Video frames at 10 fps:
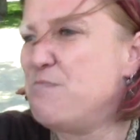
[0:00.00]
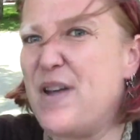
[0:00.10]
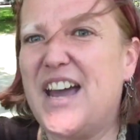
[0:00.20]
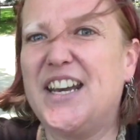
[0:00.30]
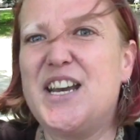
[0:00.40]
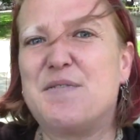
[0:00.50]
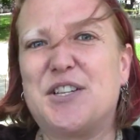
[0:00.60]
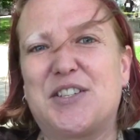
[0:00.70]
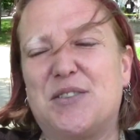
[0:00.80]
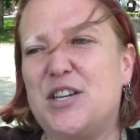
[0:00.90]
ban it if
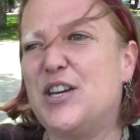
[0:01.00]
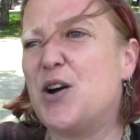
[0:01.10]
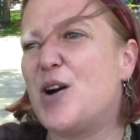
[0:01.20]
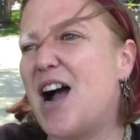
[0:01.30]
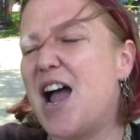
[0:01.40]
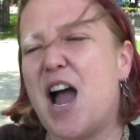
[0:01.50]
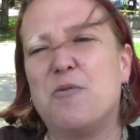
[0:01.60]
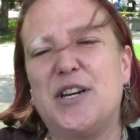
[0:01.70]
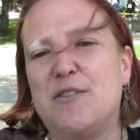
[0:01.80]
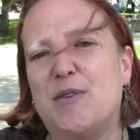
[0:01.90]
it's, you know, I
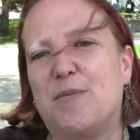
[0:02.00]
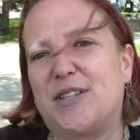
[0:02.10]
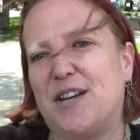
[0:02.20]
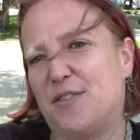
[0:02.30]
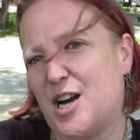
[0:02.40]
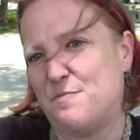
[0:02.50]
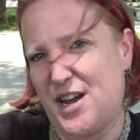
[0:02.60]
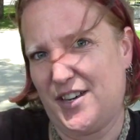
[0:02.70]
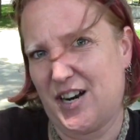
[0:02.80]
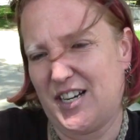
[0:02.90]
wouldn't even be upset if it got
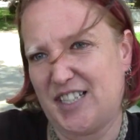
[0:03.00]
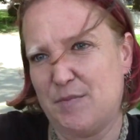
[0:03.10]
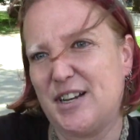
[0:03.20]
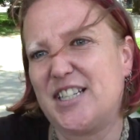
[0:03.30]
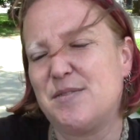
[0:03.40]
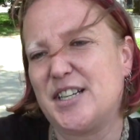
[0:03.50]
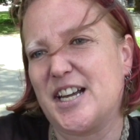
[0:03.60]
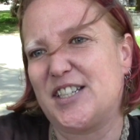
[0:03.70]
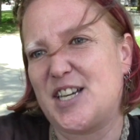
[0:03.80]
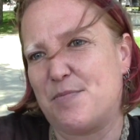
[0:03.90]
banned, honestly, but it seems
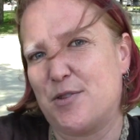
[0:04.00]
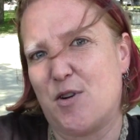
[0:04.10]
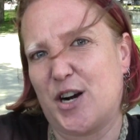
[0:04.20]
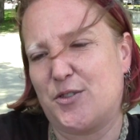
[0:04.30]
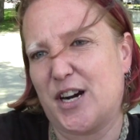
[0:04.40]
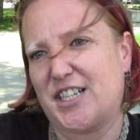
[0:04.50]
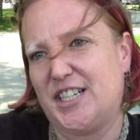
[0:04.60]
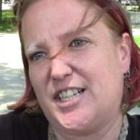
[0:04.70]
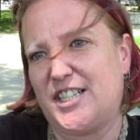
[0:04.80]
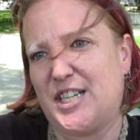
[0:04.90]
like a step in the wrong
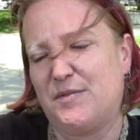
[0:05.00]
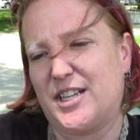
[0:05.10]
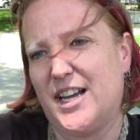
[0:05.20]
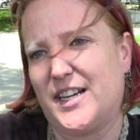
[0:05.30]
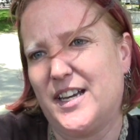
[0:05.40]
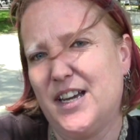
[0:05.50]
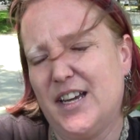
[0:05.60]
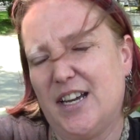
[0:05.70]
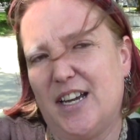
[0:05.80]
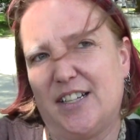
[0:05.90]
direction. It just seems like
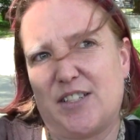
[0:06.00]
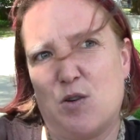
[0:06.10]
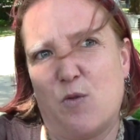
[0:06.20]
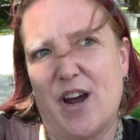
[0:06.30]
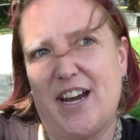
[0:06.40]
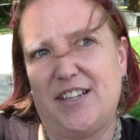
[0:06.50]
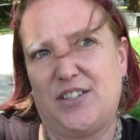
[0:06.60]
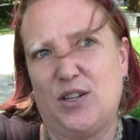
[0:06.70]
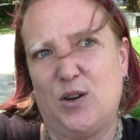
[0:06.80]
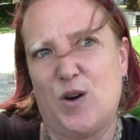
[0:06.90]
it's a way
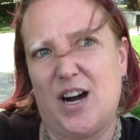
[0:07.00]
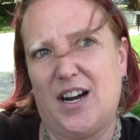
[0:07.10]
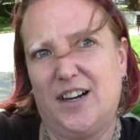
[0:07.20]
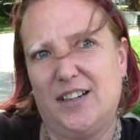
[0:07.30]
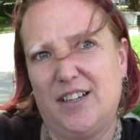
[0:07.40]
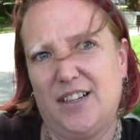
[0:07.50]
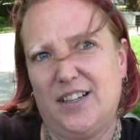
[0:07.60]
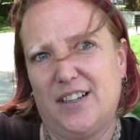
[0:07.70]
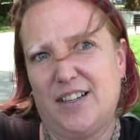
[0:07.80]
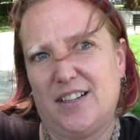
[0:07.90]
to
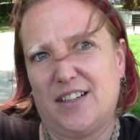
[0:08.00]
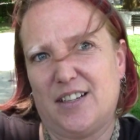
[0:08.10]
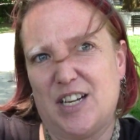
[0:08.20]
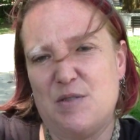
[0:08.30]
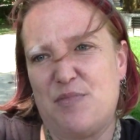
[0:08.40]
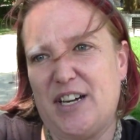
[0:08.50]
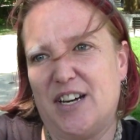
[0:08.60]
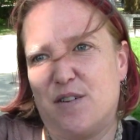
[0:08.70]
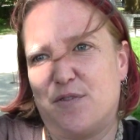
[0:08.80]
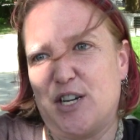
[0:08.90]

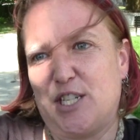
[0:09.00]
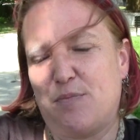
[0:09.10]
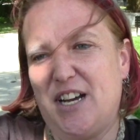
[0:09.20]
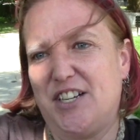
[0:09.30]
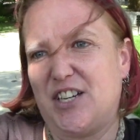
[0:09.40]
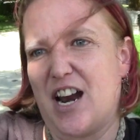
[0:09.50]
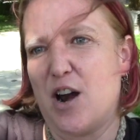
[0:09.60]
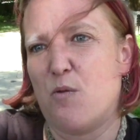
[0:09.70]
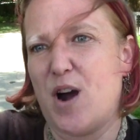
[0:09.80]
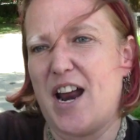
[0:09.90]
impede on free speech, and
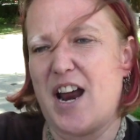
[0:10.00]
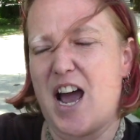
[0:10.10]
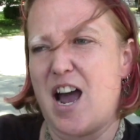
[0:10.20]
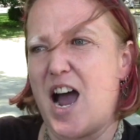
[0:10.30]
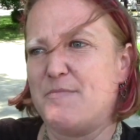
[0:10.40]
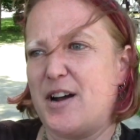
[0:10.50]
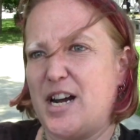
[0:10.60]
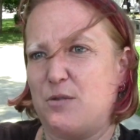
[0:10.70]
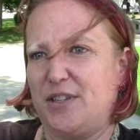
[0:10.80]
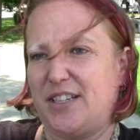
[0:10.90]
I'm out
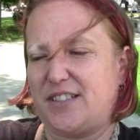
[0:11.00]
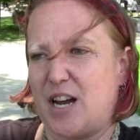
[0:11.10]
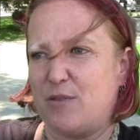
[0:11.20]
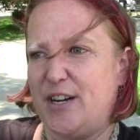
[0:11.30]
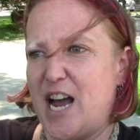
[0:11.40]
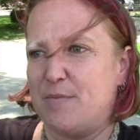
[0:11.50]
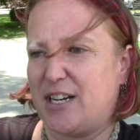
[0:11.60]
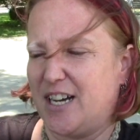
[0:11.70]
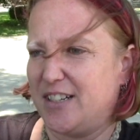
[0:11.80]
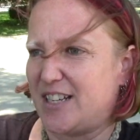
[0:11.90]
here with this sign right now
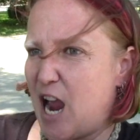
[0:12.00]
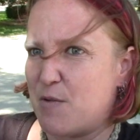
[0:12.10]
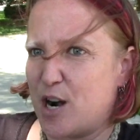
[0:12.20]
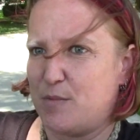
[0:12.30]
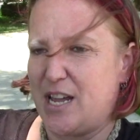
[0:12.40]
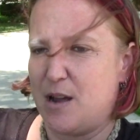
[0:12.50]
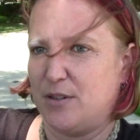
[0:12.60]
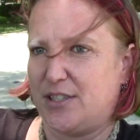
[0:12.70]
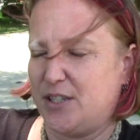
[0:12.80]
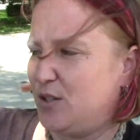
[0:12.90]
because I want to be
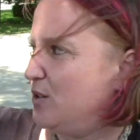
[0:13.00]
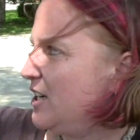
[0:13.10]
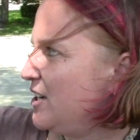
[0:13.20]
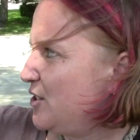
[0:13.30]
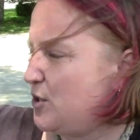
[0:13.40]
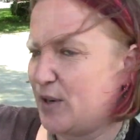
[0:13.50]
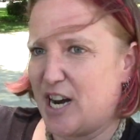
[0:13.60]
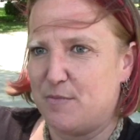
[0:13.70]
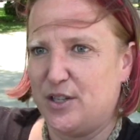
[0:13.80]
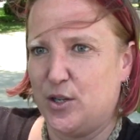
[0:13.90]
able to do what
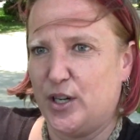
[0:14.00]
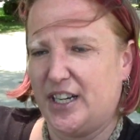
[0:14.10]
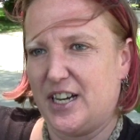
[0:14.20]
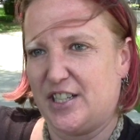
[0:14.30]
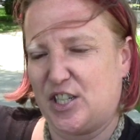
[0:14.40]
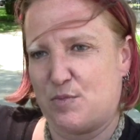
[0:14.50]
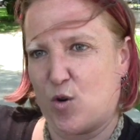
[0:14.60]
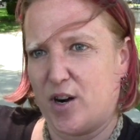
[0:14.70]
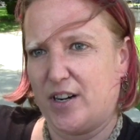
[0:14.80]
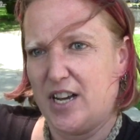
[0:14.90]
I've been doing and to
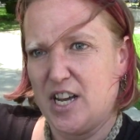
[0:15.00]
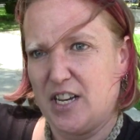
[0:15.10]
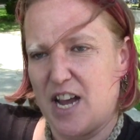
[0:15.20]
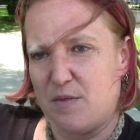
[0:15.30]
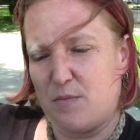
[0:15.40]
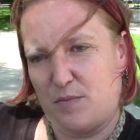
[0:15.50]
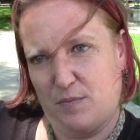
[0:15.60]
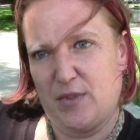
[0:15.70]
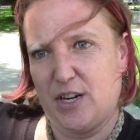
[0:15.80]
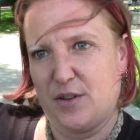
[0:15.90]
support, and
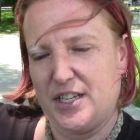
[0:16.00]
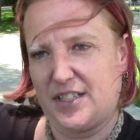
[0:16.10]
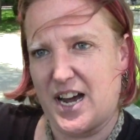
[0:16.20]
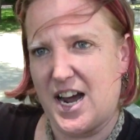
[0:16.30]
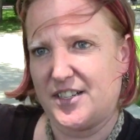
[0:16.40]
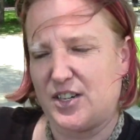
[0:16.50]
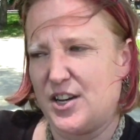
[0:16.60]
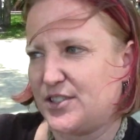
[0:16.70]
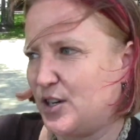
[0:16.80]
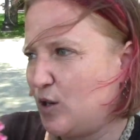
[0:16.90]
you know, these guys, and
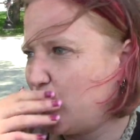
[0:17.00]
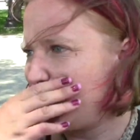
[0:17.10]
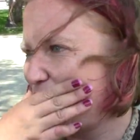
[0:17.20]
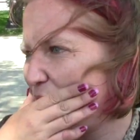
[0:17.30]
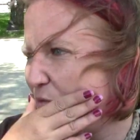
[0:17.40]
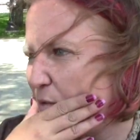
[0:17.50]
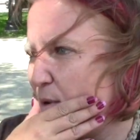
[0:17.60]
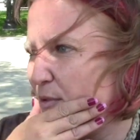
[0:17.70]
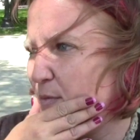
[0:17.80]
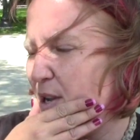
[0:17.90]
also for
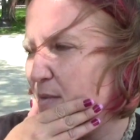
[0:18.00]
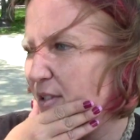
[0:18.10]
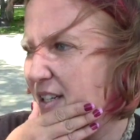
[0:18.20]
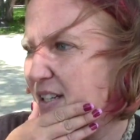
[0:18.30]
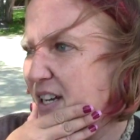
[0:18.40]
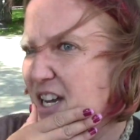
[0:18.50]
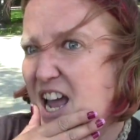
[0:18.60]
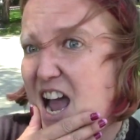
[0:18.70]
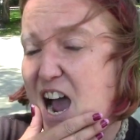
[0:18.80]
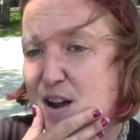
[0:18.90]
people to be able to
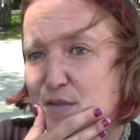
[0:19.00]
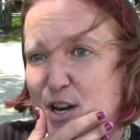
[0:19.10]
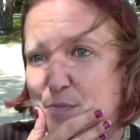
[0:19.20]
have an